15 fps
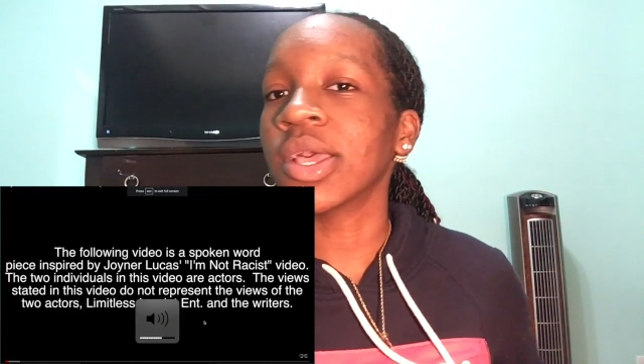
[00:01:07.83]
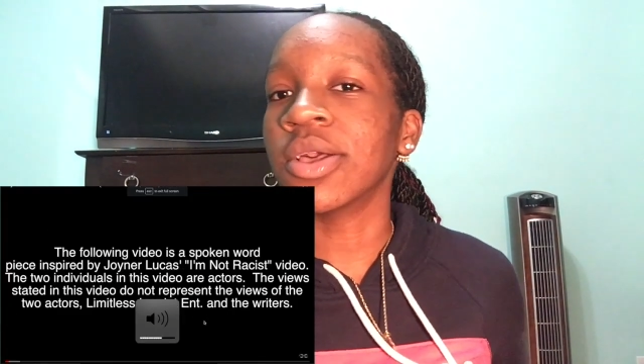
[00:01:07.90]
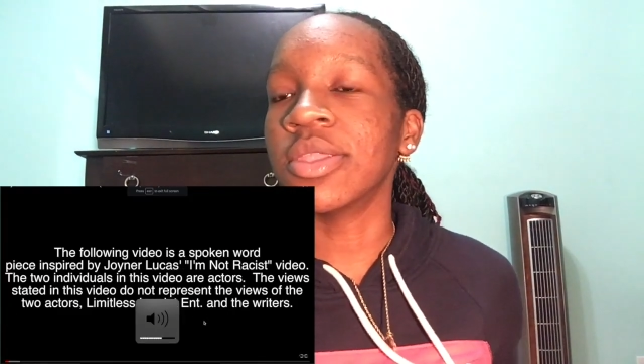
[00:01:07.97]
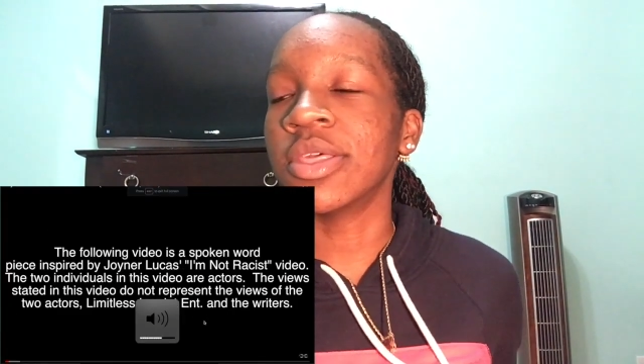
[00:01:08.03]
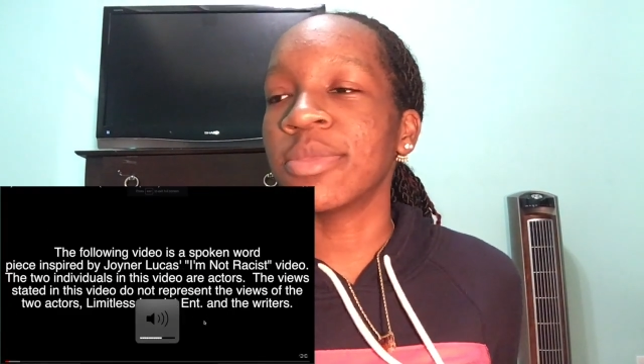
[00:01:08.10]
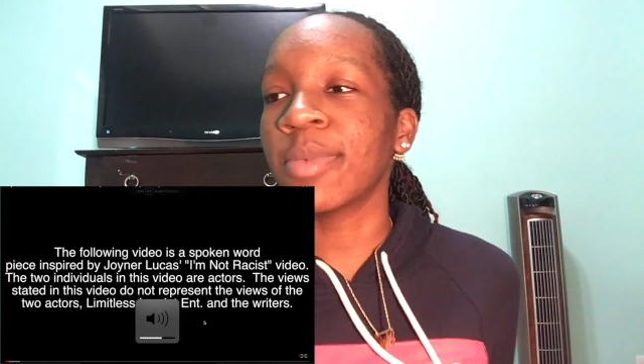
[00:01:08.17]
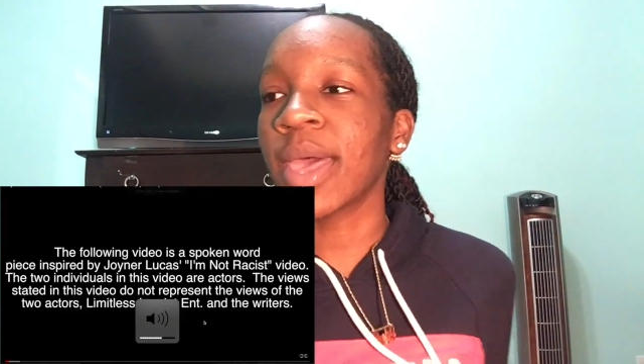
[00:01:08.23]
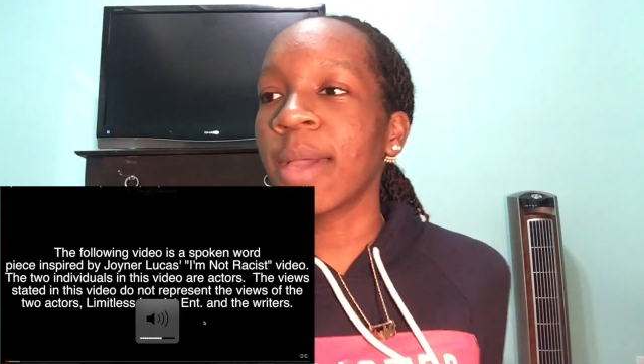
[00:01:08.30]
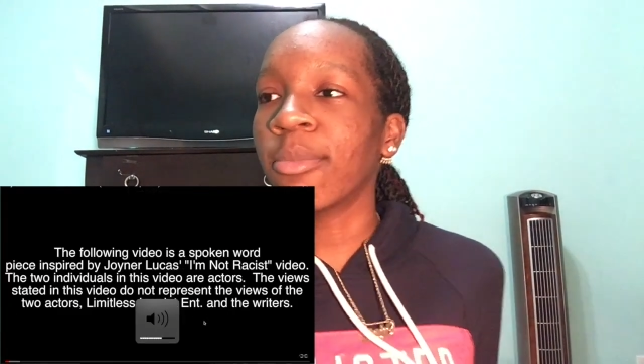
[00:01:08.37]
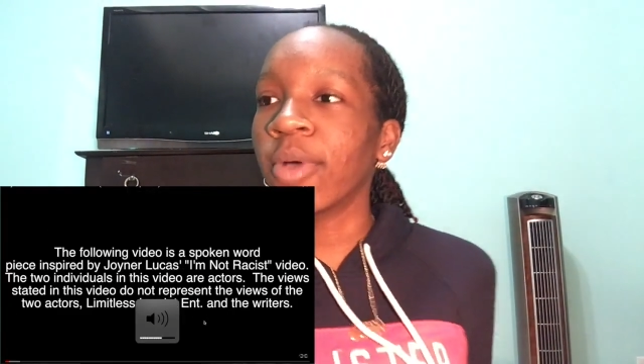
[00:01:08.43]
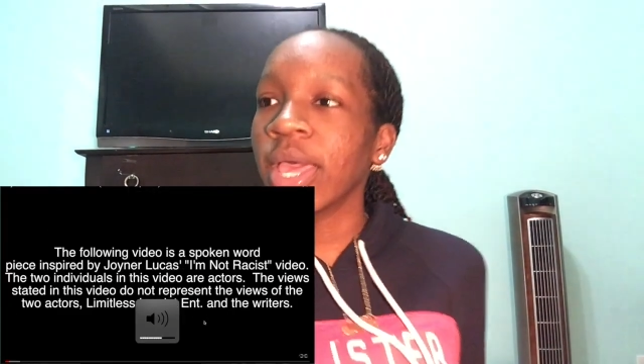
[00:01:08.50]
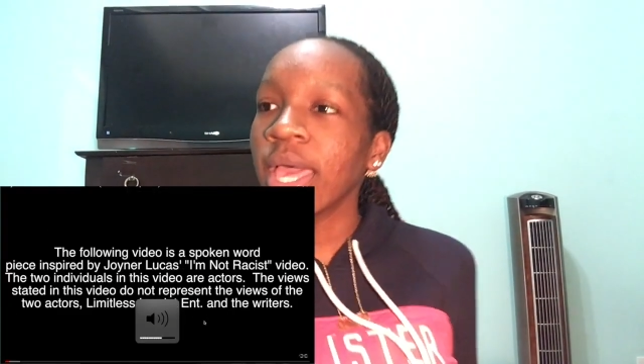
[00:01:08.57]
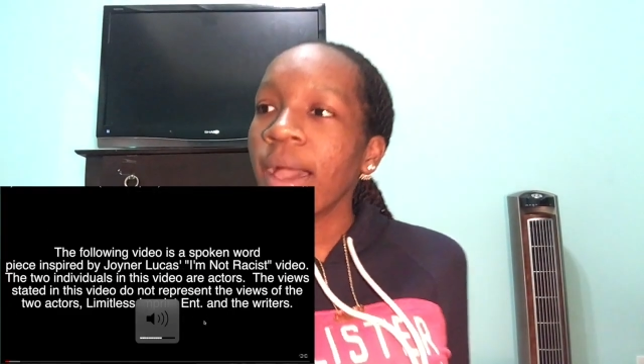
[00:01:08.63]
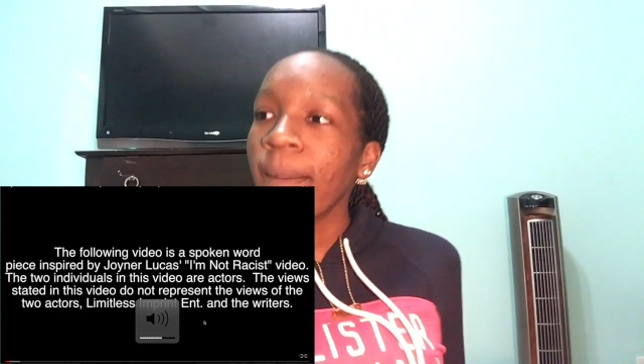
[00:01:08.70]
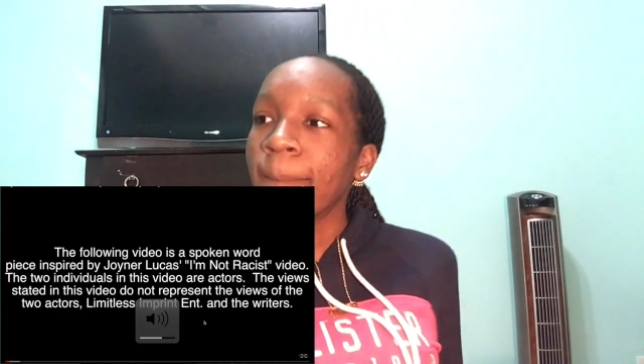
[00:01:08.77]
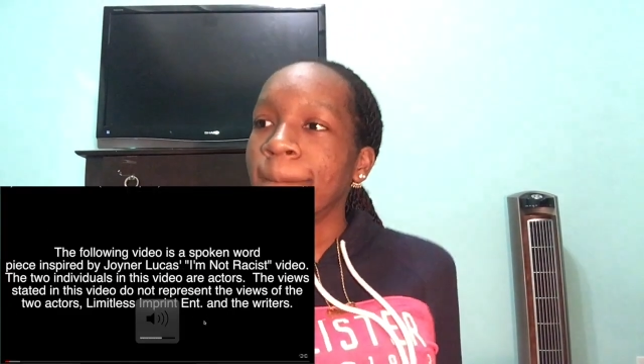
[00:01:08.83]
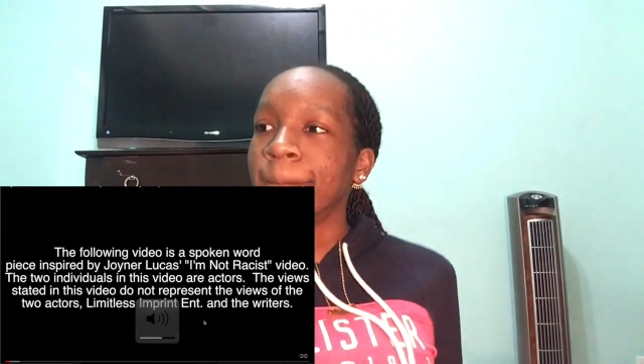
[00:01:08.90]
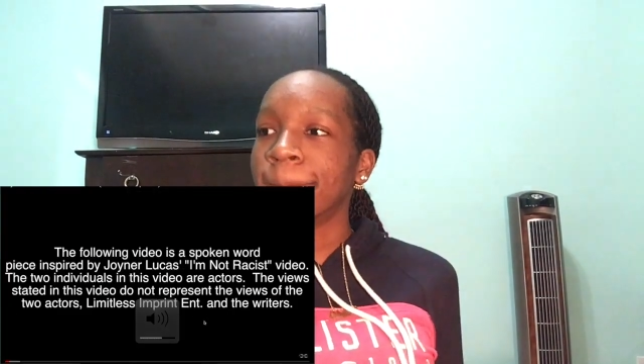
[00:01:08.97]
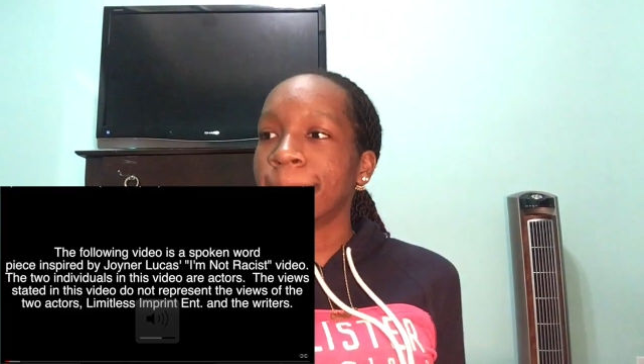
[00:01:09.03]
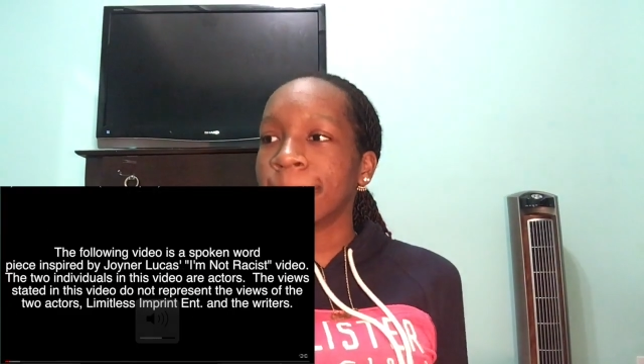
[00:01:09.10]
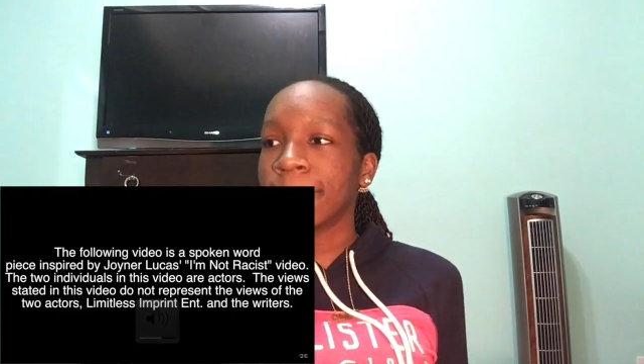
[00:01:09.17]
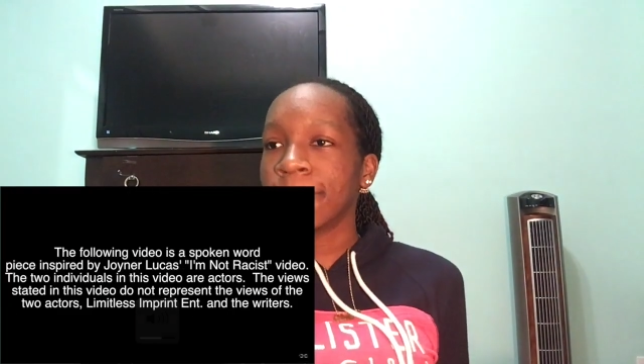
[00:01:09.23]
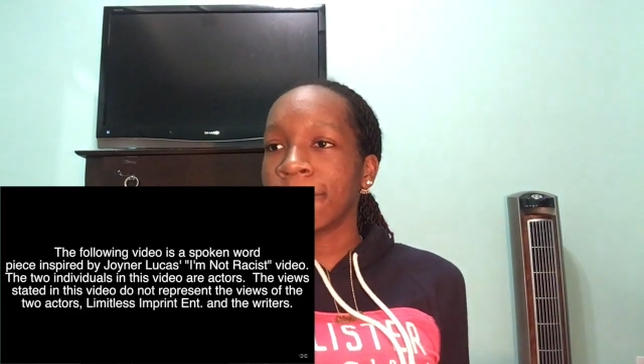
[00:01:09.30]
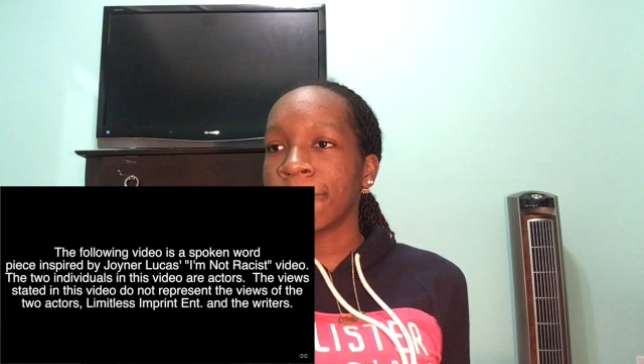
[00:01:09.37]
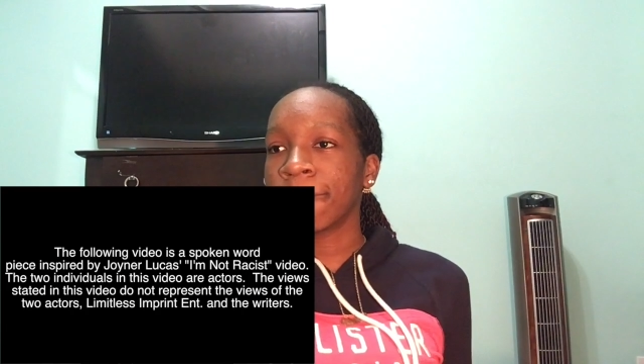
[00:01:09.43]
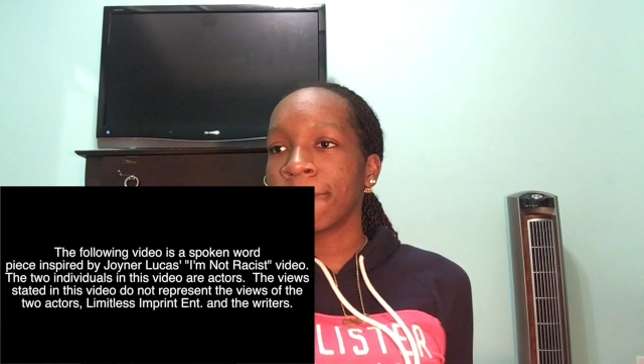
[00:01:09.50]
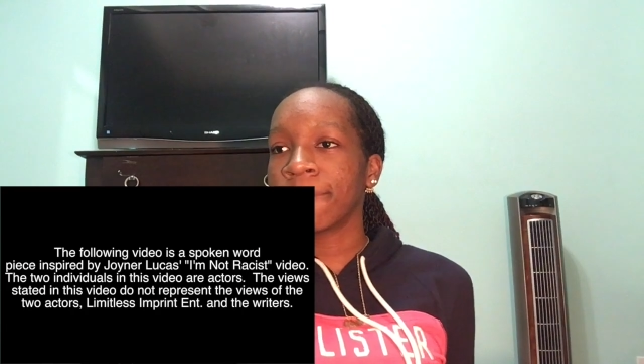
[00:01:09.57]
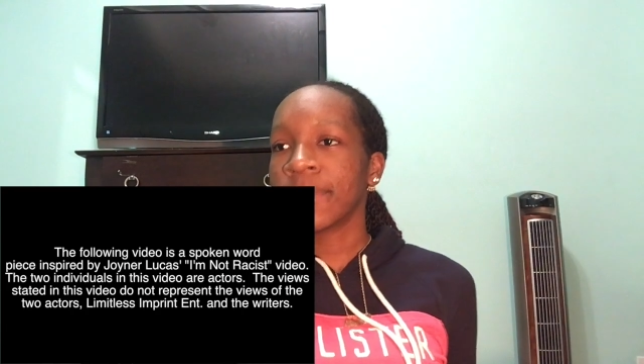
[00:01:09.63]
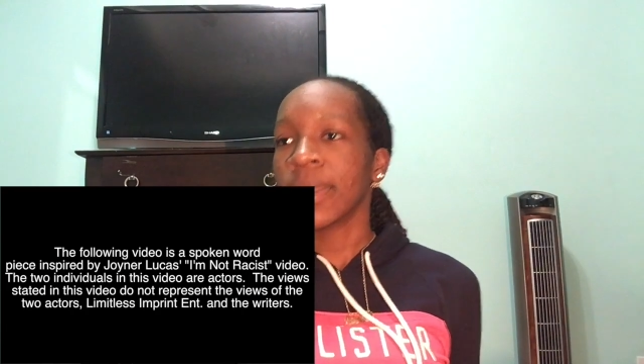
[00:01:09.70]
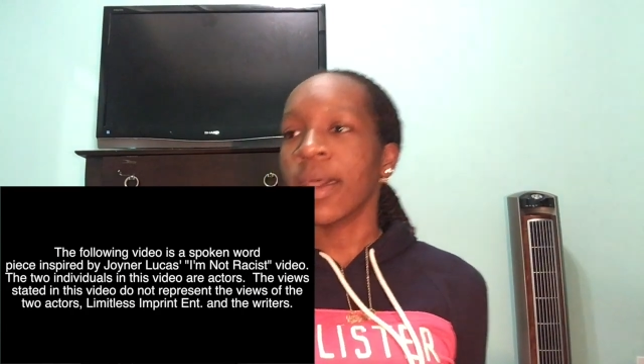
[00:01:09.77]
Turn this bad boy up.
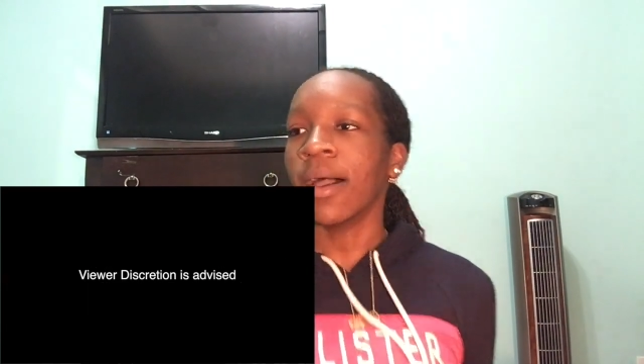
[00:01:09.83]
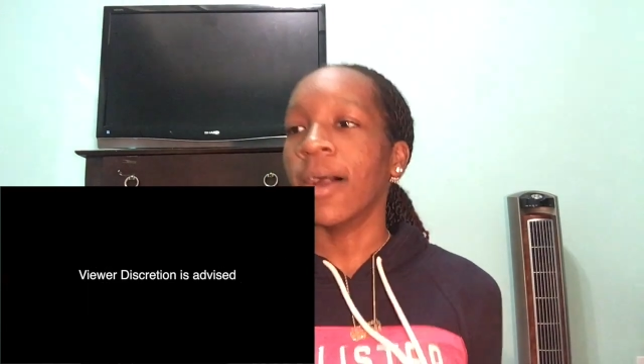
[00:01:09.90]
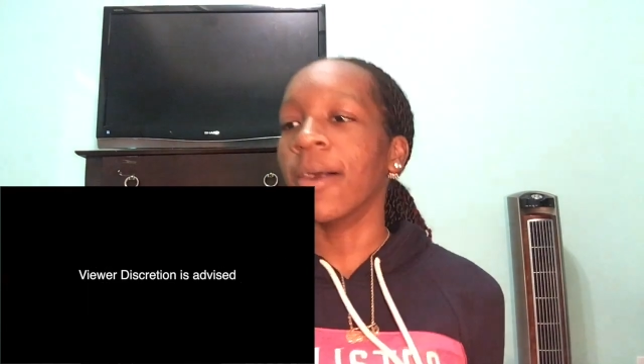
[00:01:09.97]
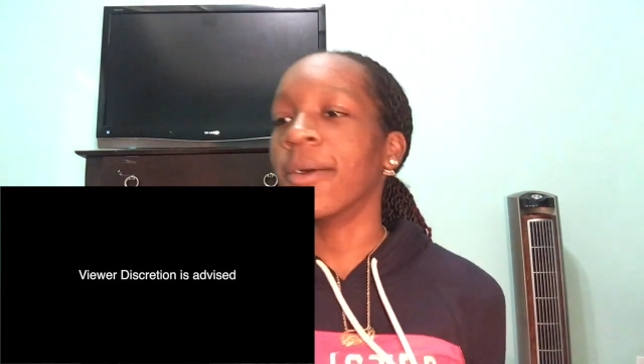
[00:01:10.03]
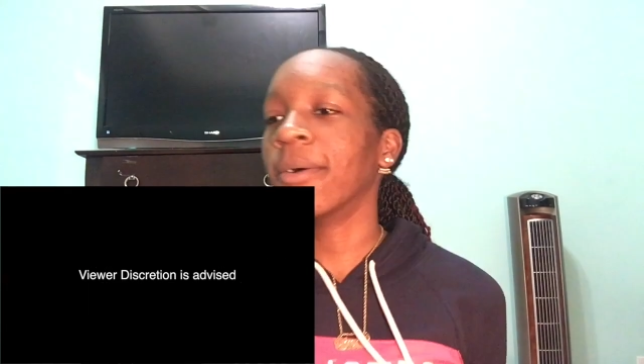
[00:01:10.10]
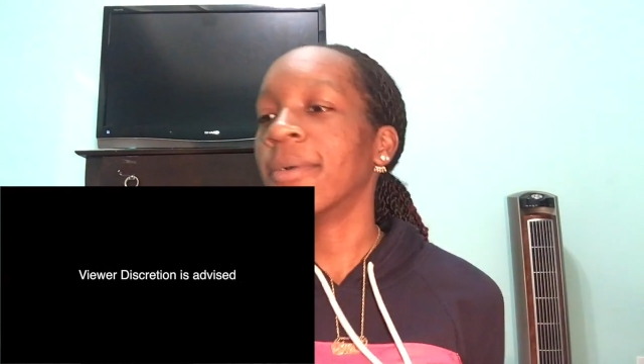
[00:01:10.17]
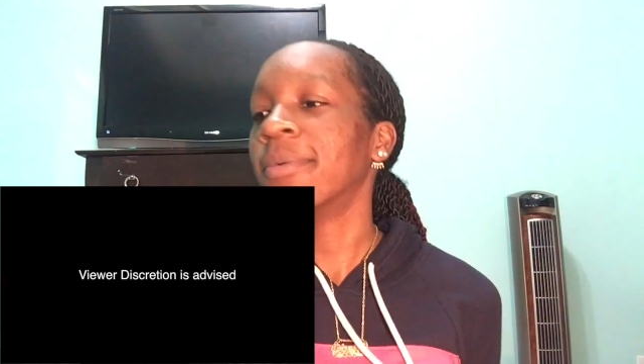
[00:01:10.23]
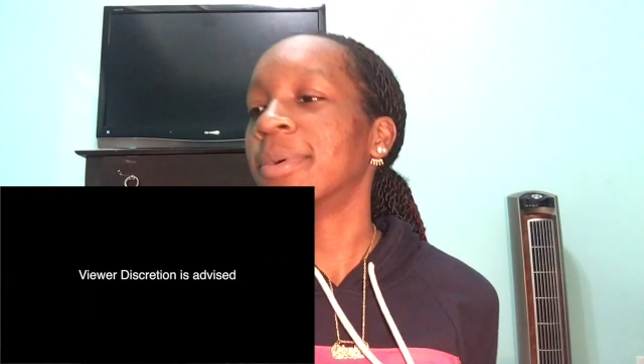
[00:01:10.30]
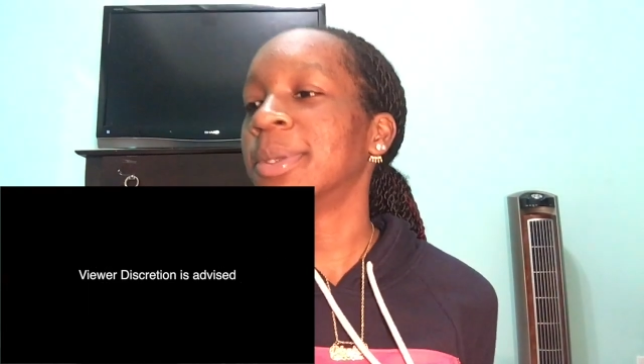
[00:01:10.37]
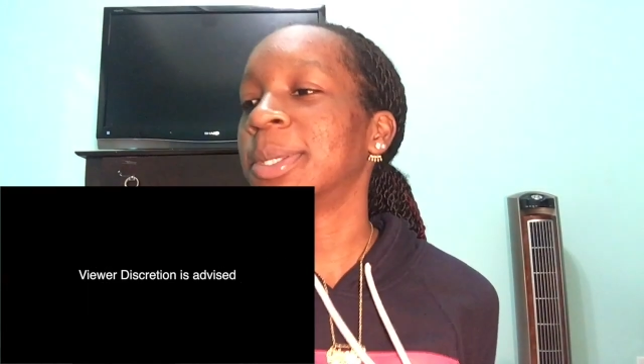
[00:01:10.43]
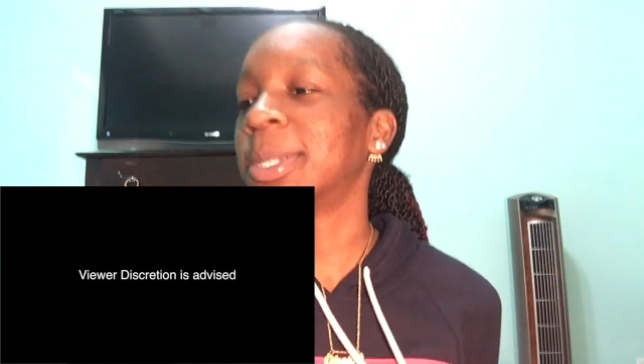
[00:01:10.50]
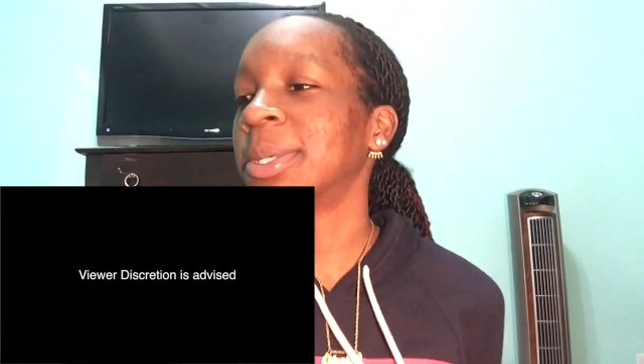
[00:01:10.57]
Oh,